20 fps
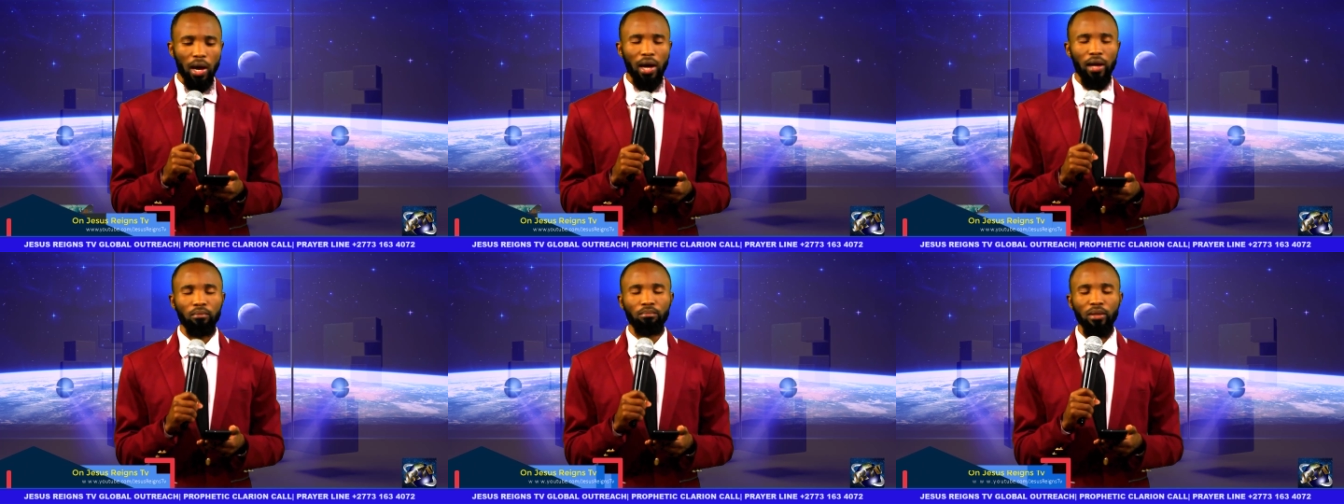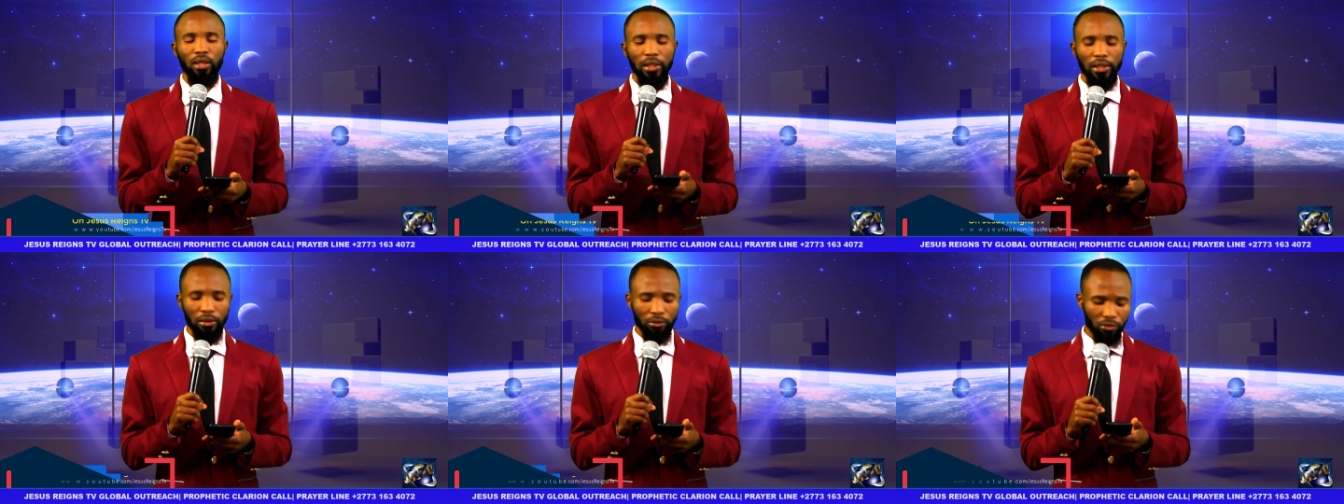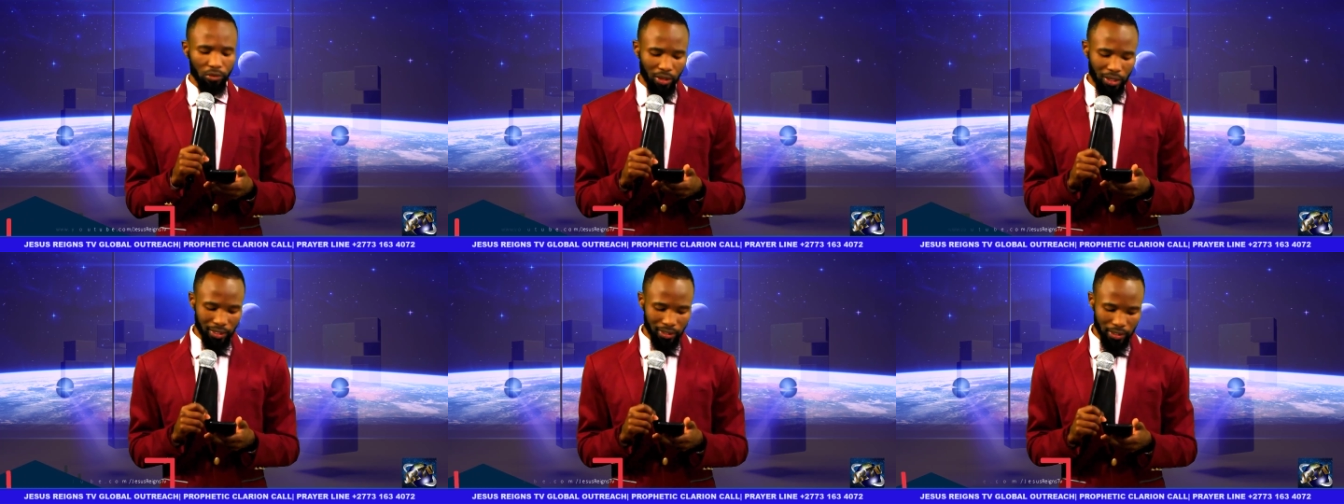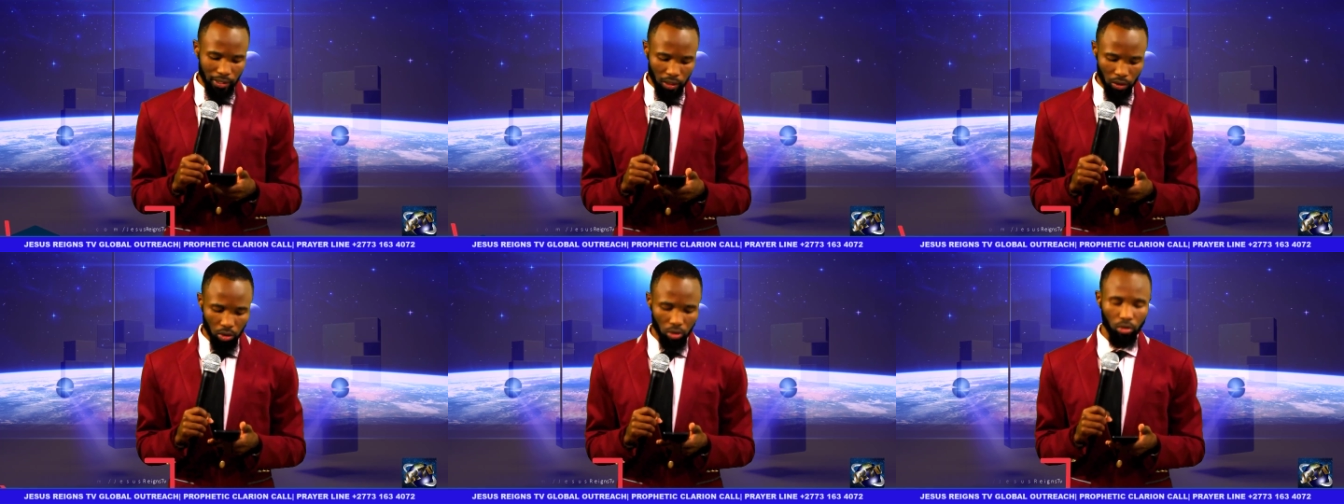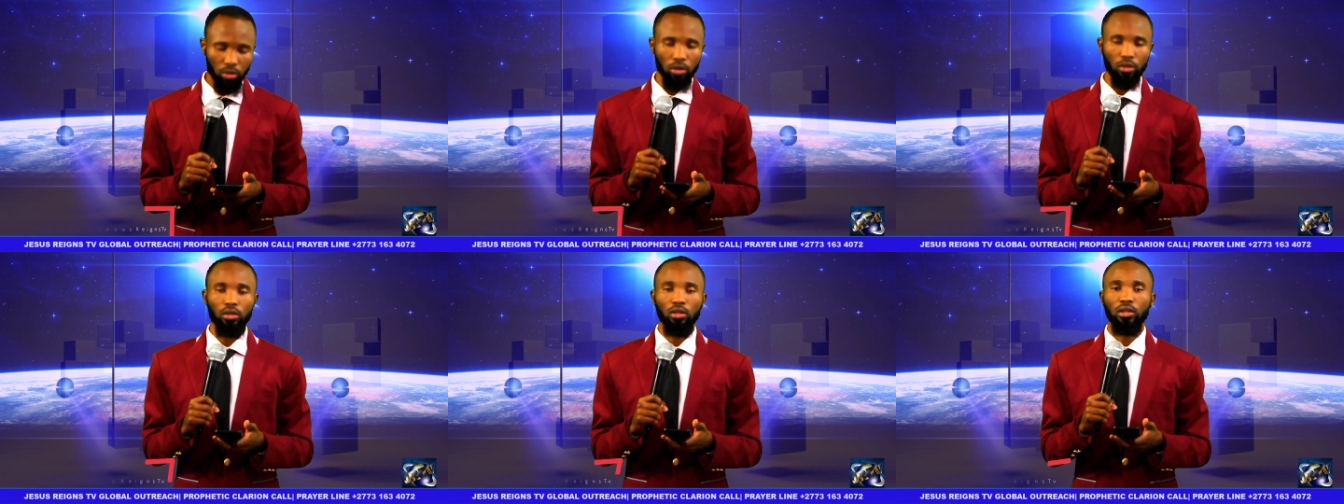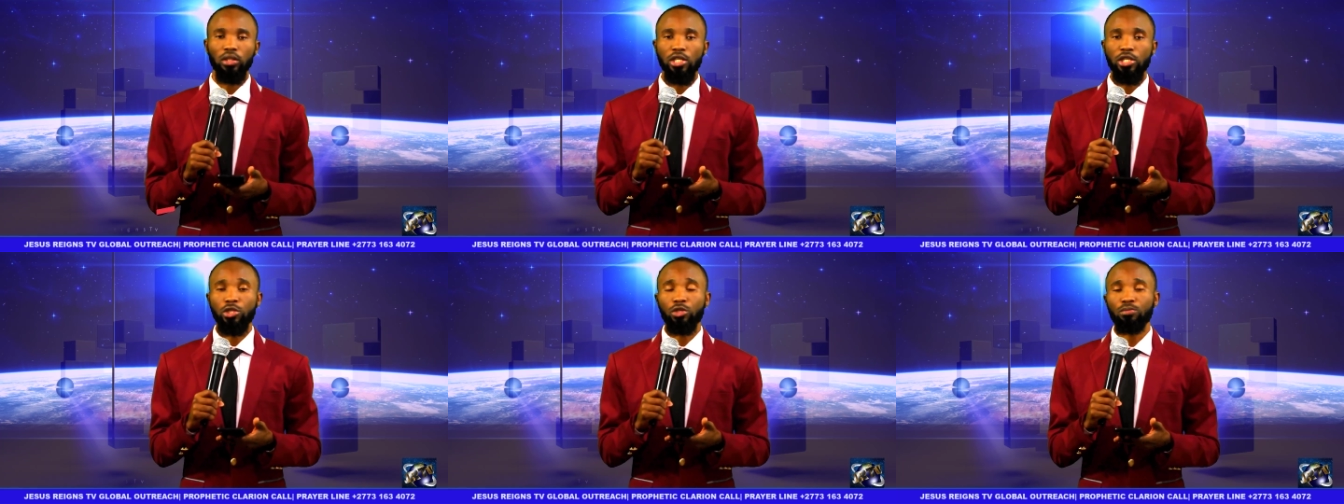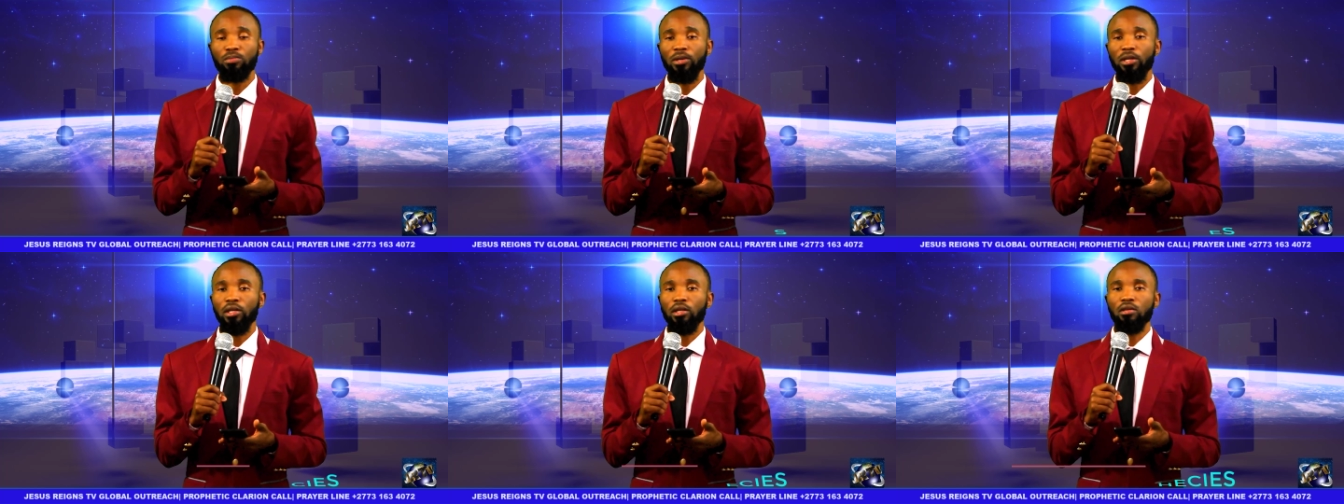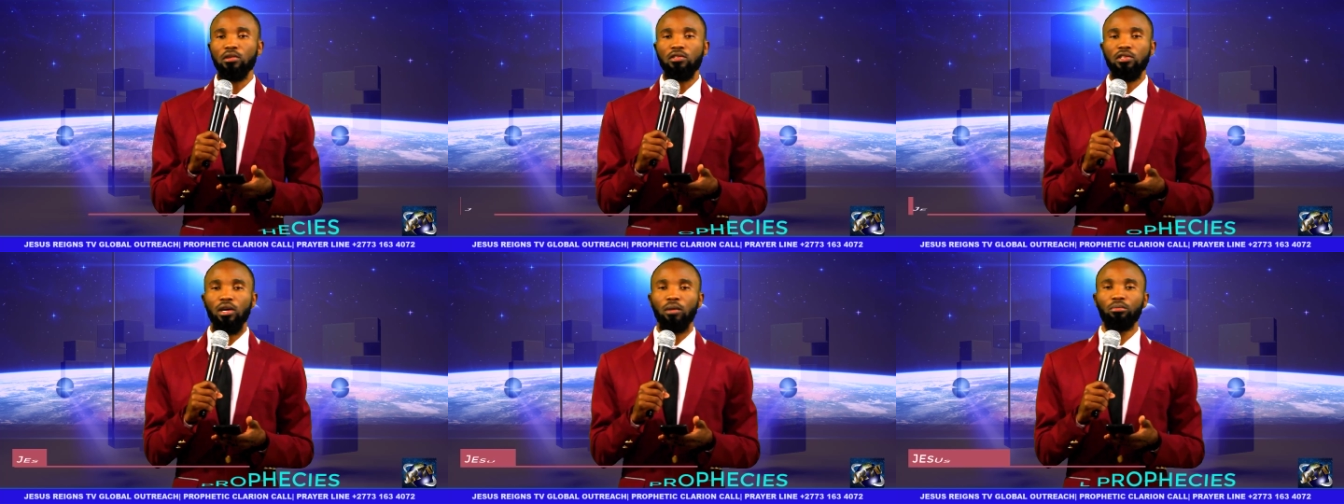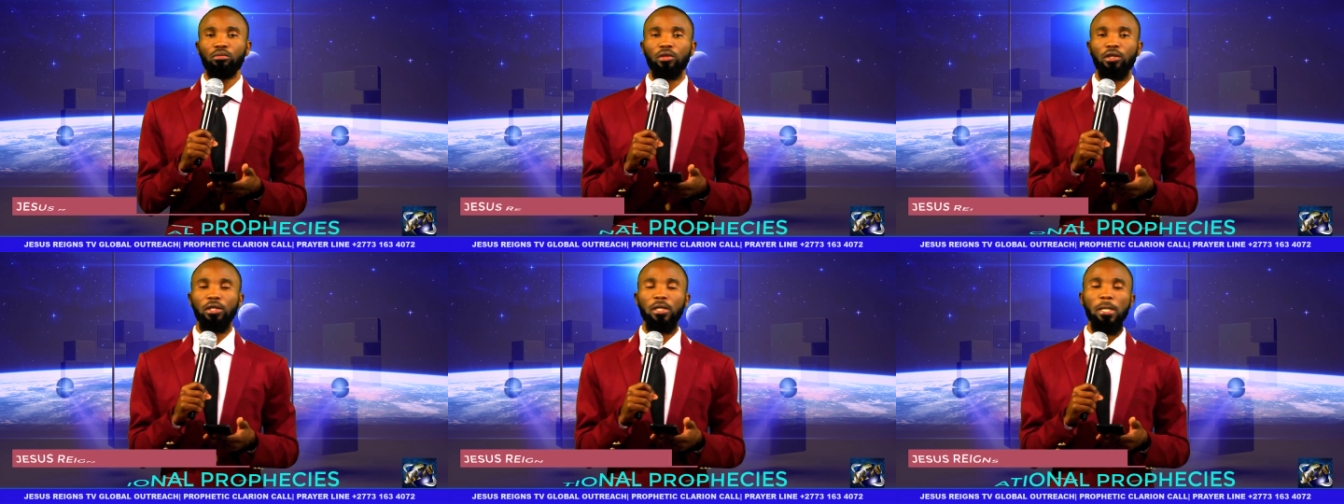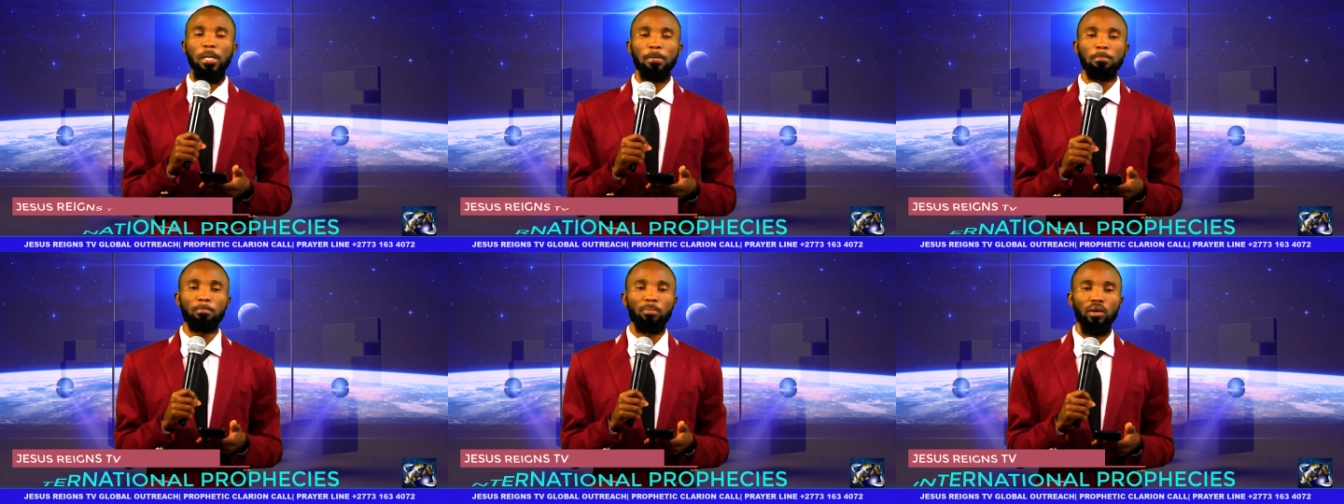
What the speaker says: I believe that the Lord is speaking something.